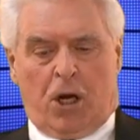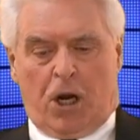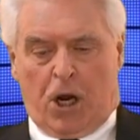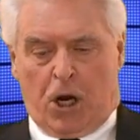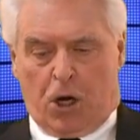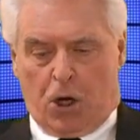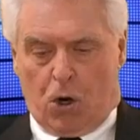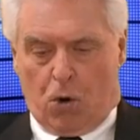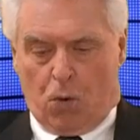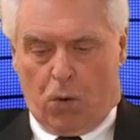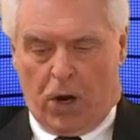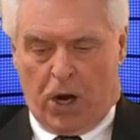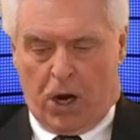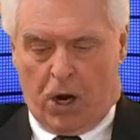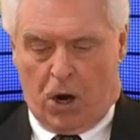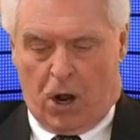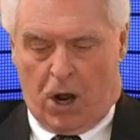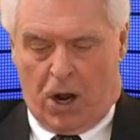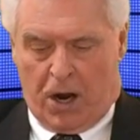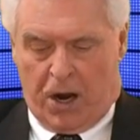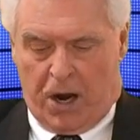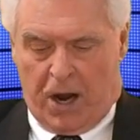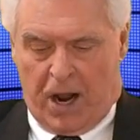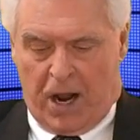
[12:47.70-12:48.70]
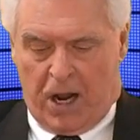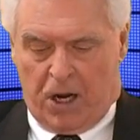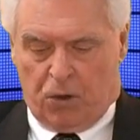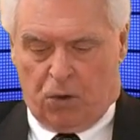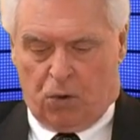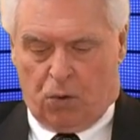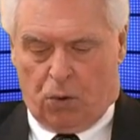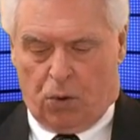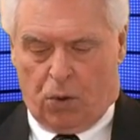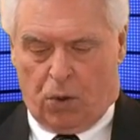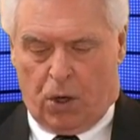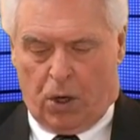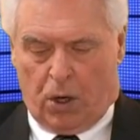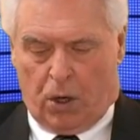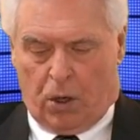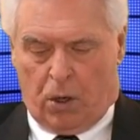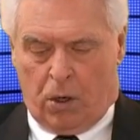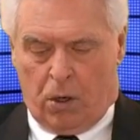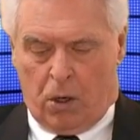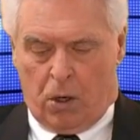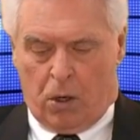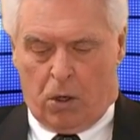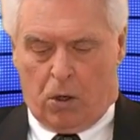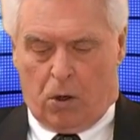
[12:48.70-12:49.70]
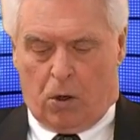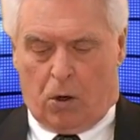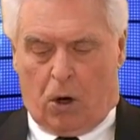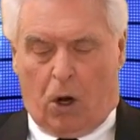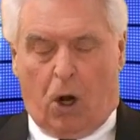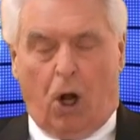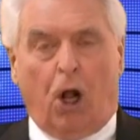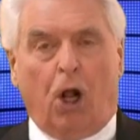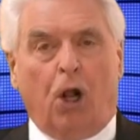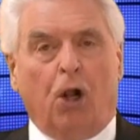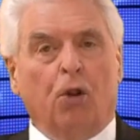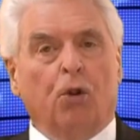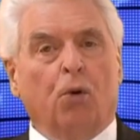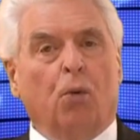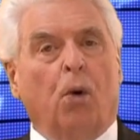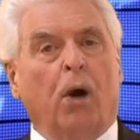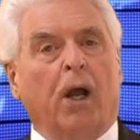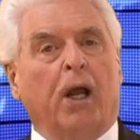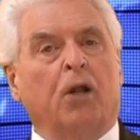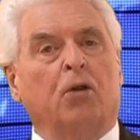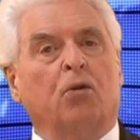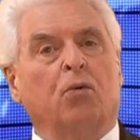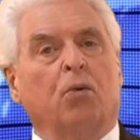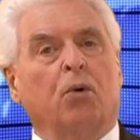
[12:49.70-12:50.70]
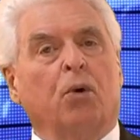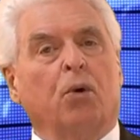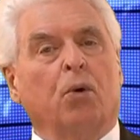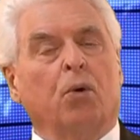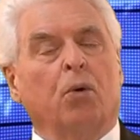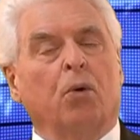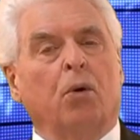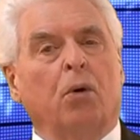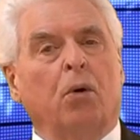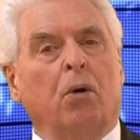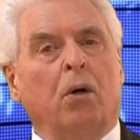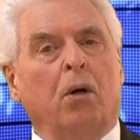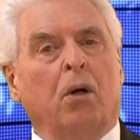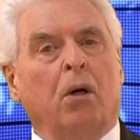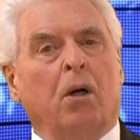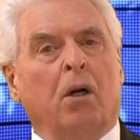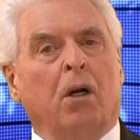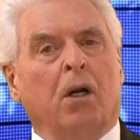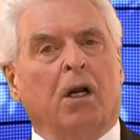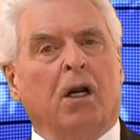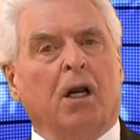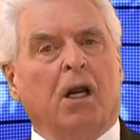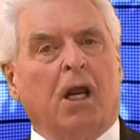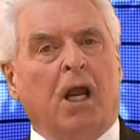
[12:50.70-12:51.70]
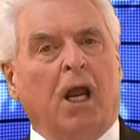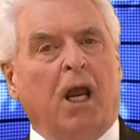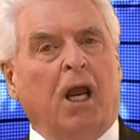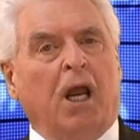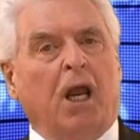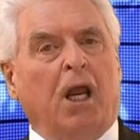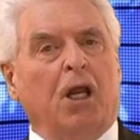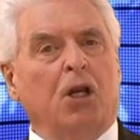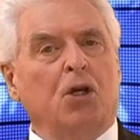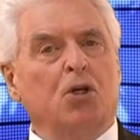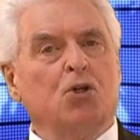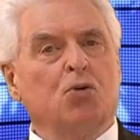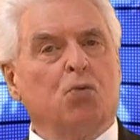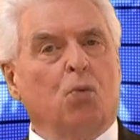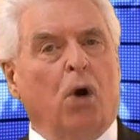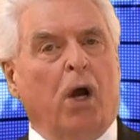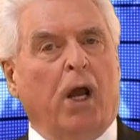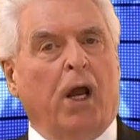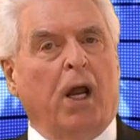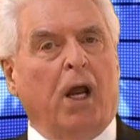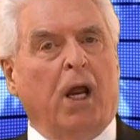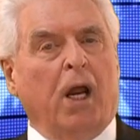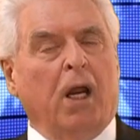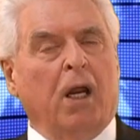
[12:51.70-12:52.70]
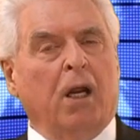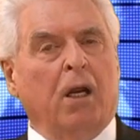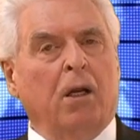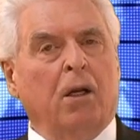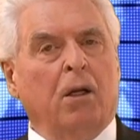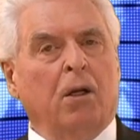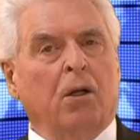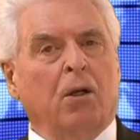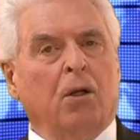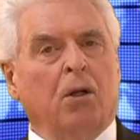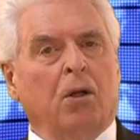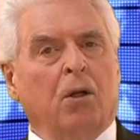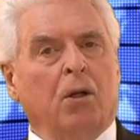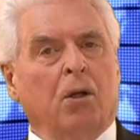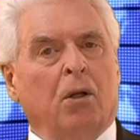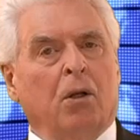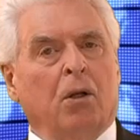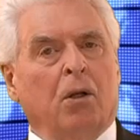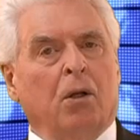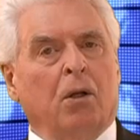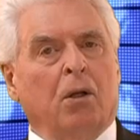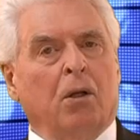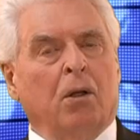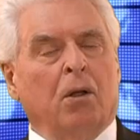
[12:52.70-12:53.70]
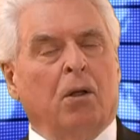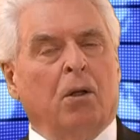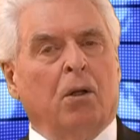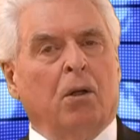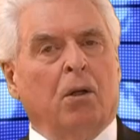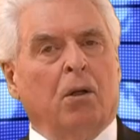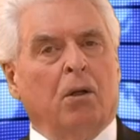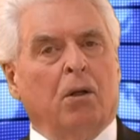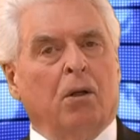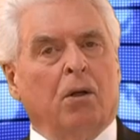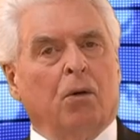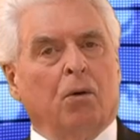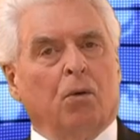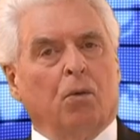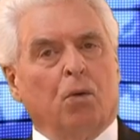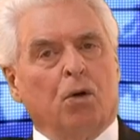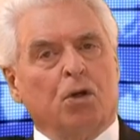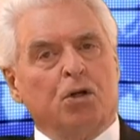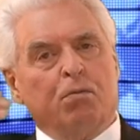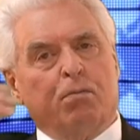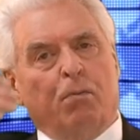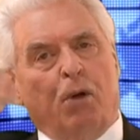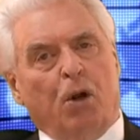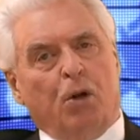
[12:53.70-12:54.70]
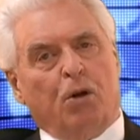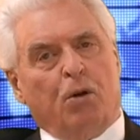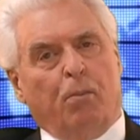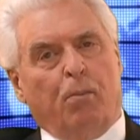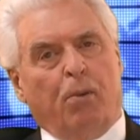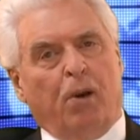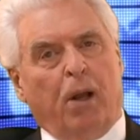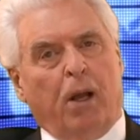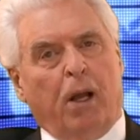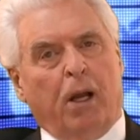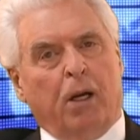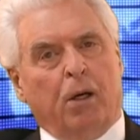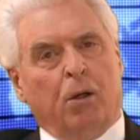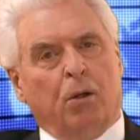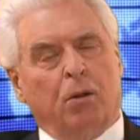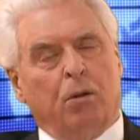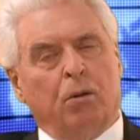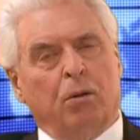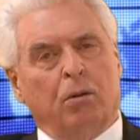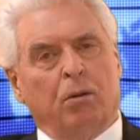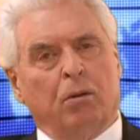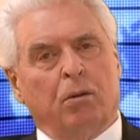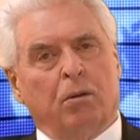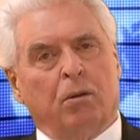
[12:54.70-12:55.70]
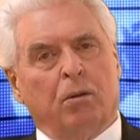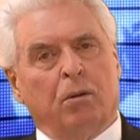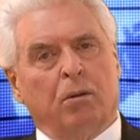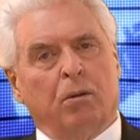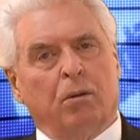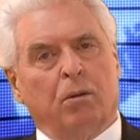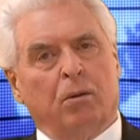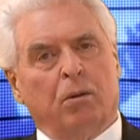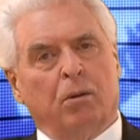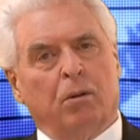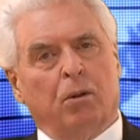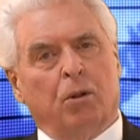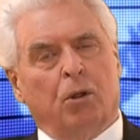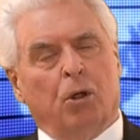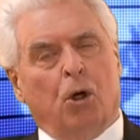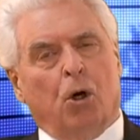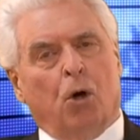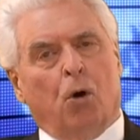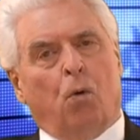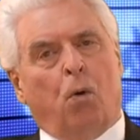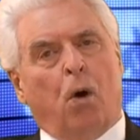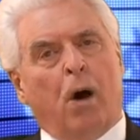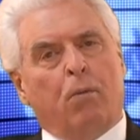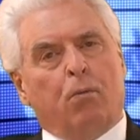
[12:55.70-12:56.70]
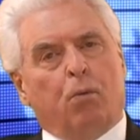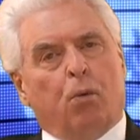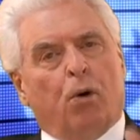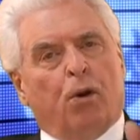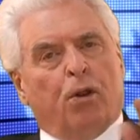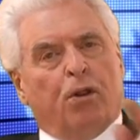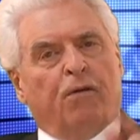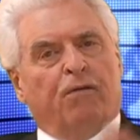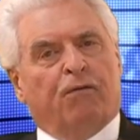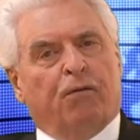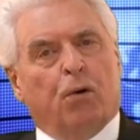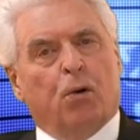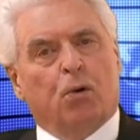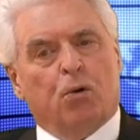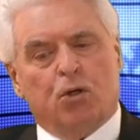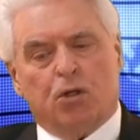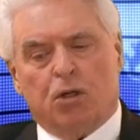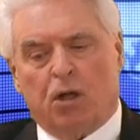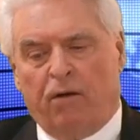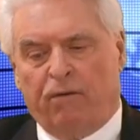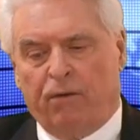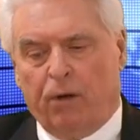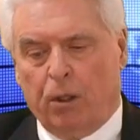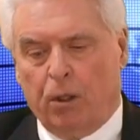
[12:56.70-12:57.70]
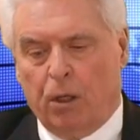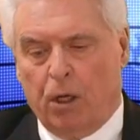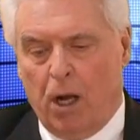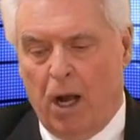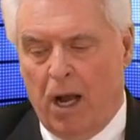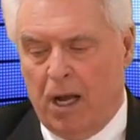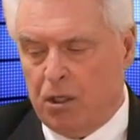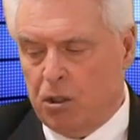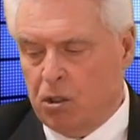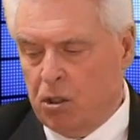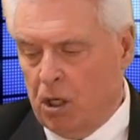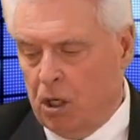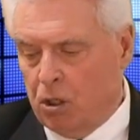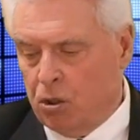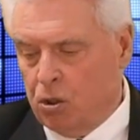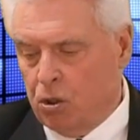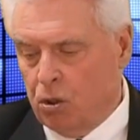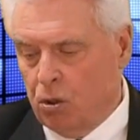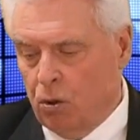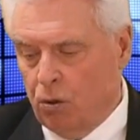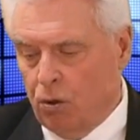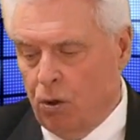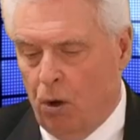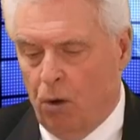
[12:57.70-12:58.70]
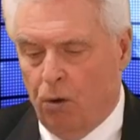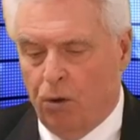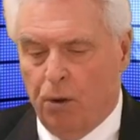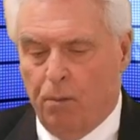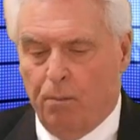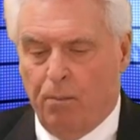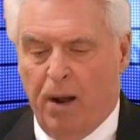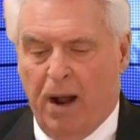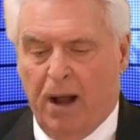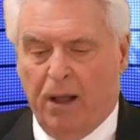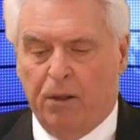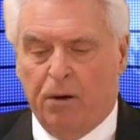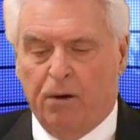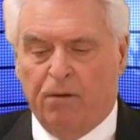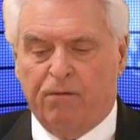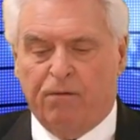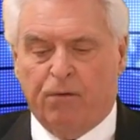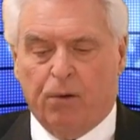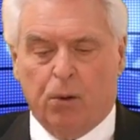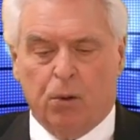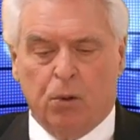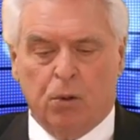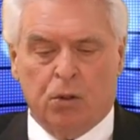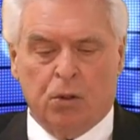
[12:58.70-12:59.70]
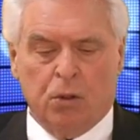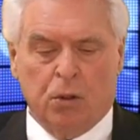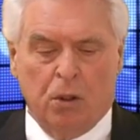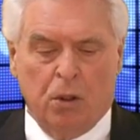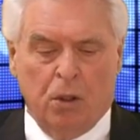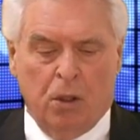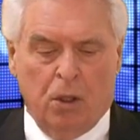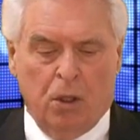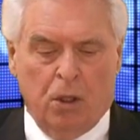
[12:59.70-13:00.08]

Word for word: And you read on down through here, all the way through, Cain's way was multiplied. What were the fruits of it? God says you'll know them by their fruits.